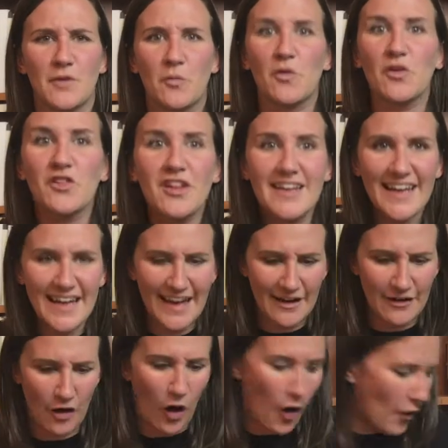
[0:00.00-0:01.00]
We're looking
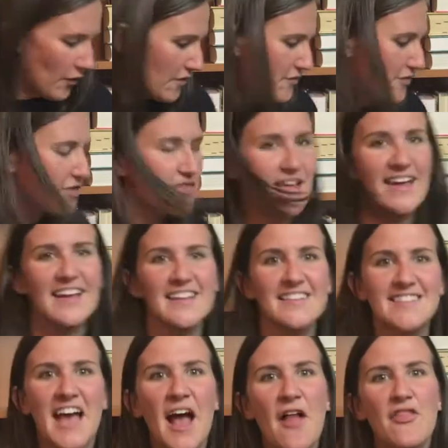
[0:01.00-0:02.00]
at all of the things
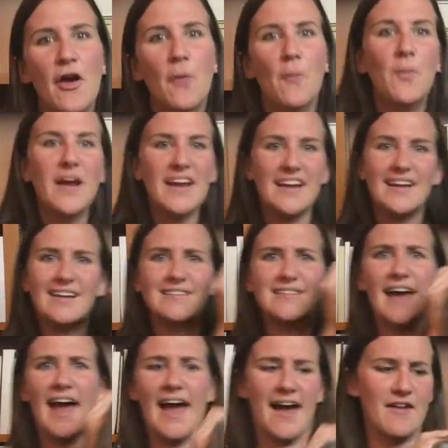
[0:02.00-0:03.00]
that we need to
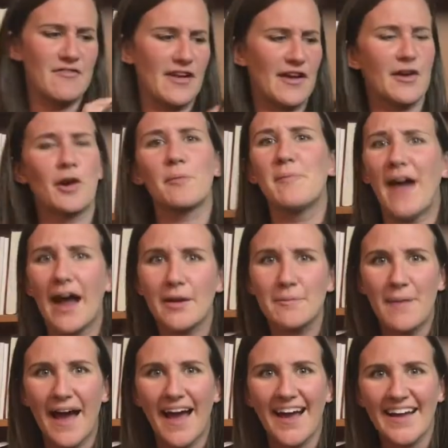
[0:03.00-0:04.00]
have in our
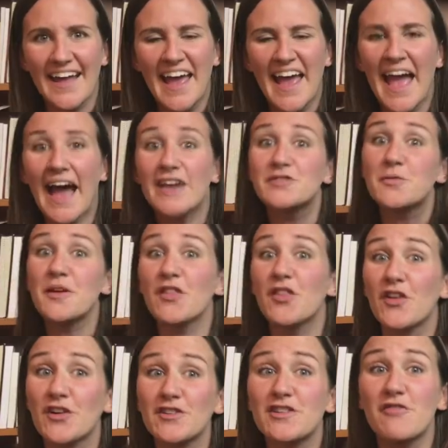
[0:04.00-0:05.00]
backpack as we
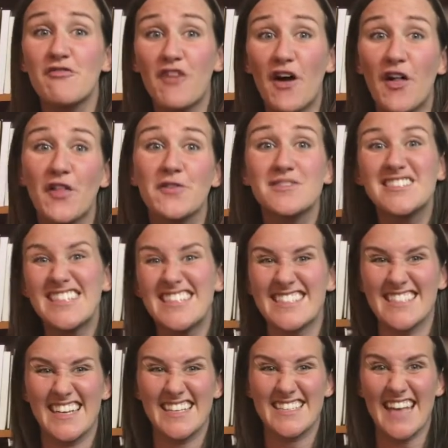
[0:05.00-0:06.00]
learn to follow
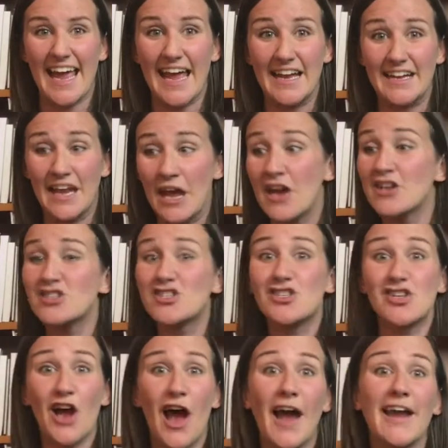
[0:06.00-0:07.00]
Jesus and
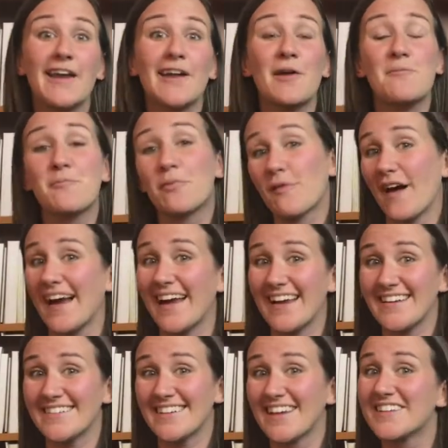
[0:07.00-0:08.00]
shine
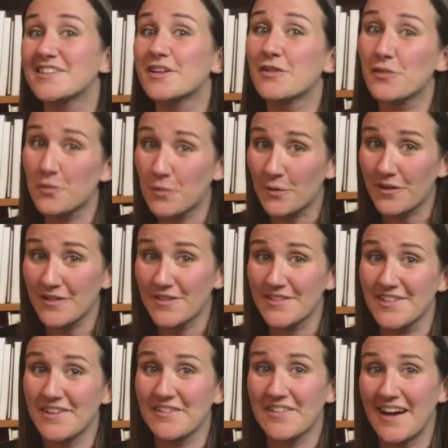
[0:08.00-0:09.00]
bright to the
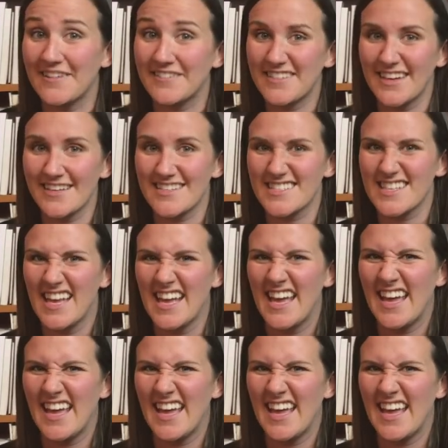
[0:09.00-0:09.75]
world around us.